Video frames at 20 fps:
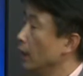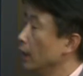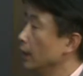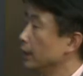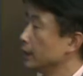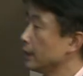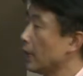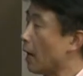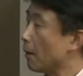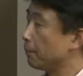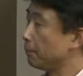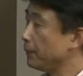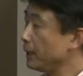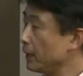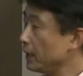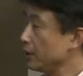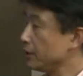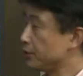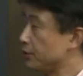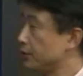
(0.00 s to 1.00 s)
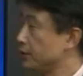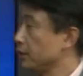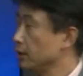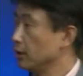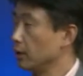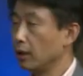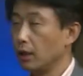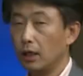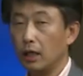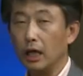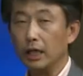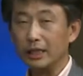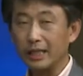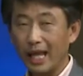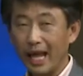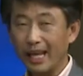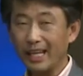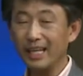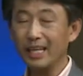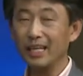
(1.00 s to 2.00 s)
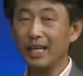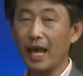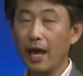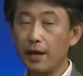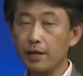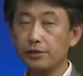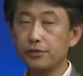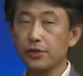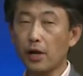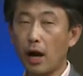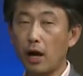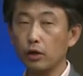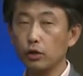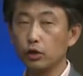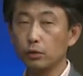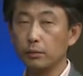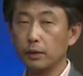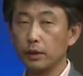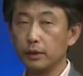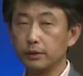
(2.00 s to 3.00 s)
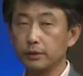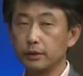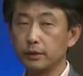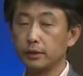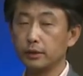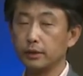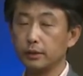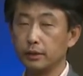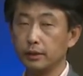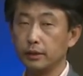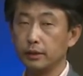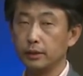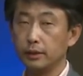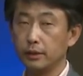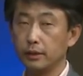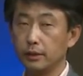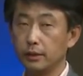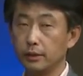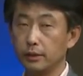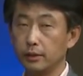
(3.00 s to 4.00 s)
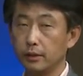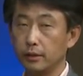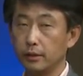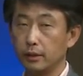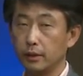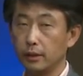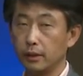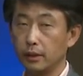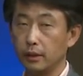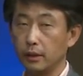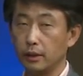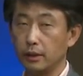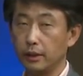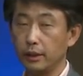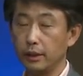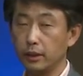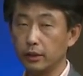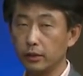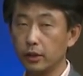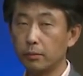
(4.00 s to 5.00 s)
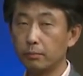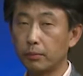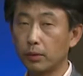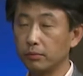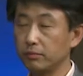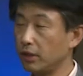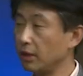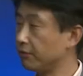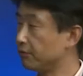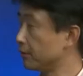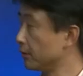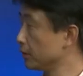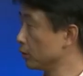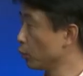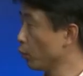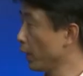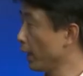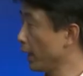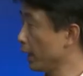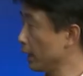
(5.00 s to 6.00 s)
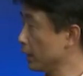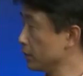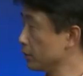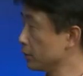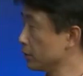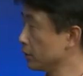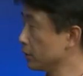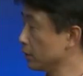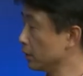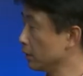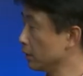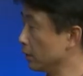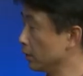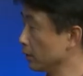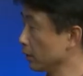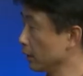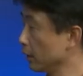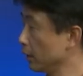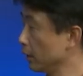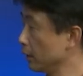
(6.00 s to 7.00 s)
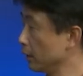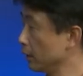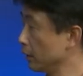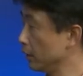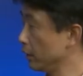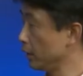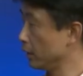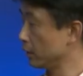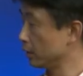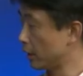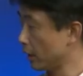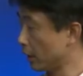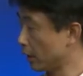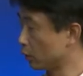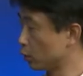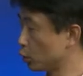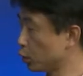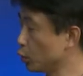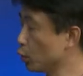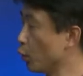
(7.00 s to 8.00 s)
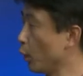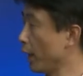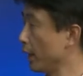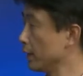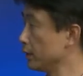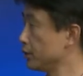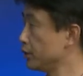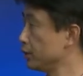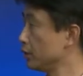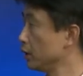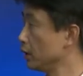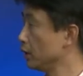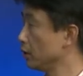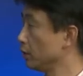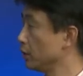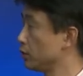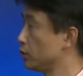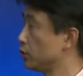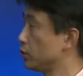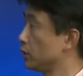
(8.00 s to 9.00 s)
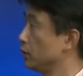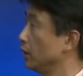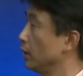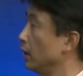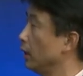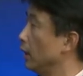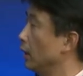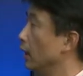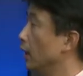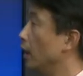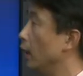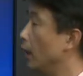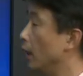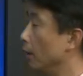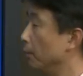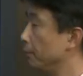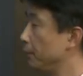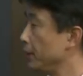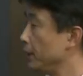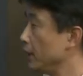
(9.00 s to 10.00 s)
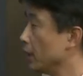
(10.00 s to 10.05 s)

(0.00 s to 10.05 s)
Now B is attacking A's argument in a number of different ways. Okay? Here there are two ways in which B